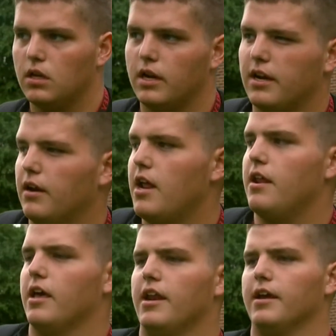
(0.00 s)
I, I,
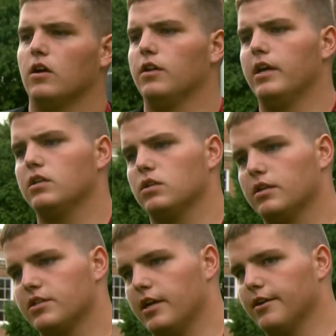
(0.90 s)
had a headache all day, so I
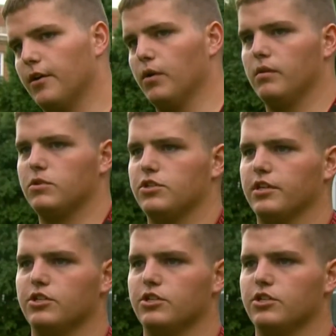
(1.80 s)
decided to go with them just to get